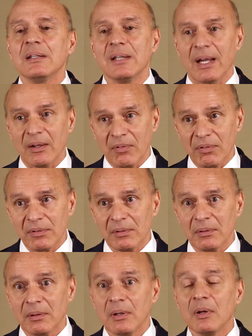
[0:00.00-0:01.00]
Next,
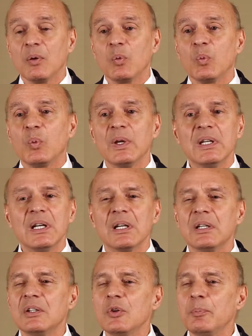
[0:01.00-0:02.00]
we need
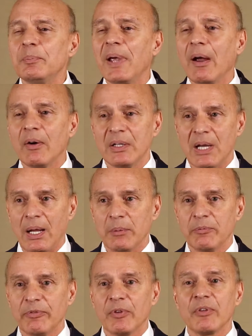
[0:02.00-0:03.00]
a new
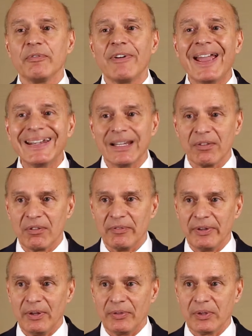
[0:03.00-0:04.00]
paradigm for the finance
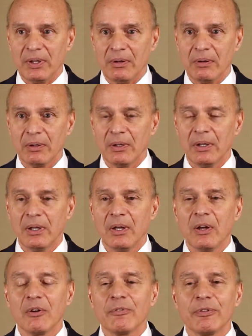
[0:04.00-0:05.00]
of healthcare.
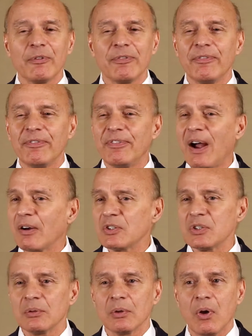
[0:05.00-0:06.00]
For far
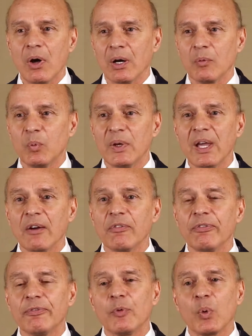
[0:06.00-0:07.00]
too long, we
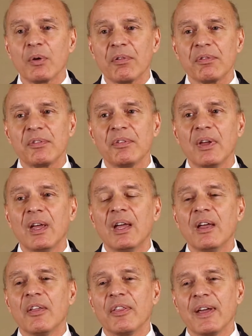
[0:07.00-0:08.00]
have forced
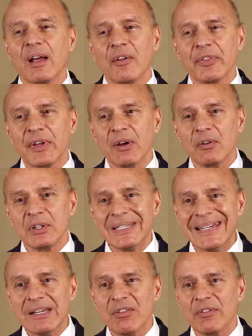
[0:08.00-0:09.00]
the healthcare
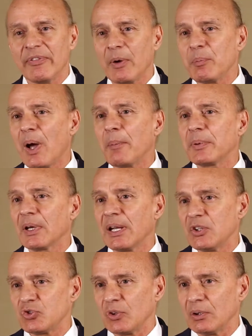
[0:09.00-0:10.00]
needs of our
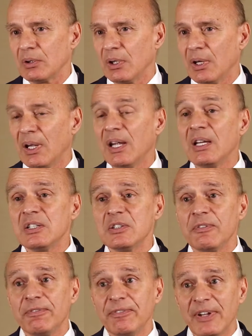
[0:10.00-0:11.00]
population
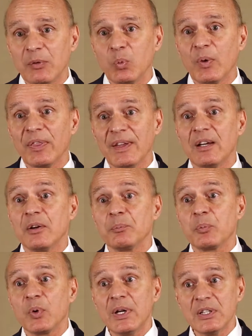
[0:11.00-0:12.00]
to fit within a
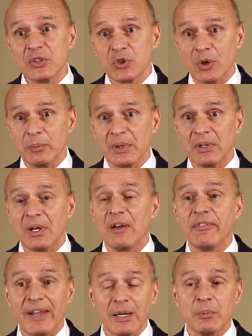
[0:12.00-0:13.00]
predetermined
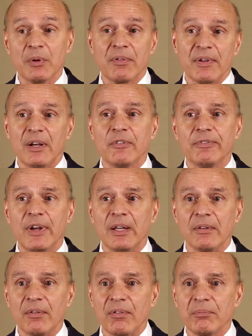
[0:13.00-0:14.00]
available set of
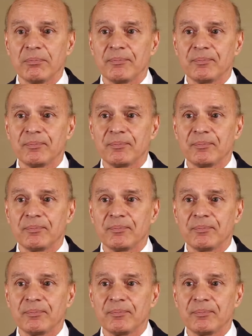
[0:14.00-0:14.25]
funds.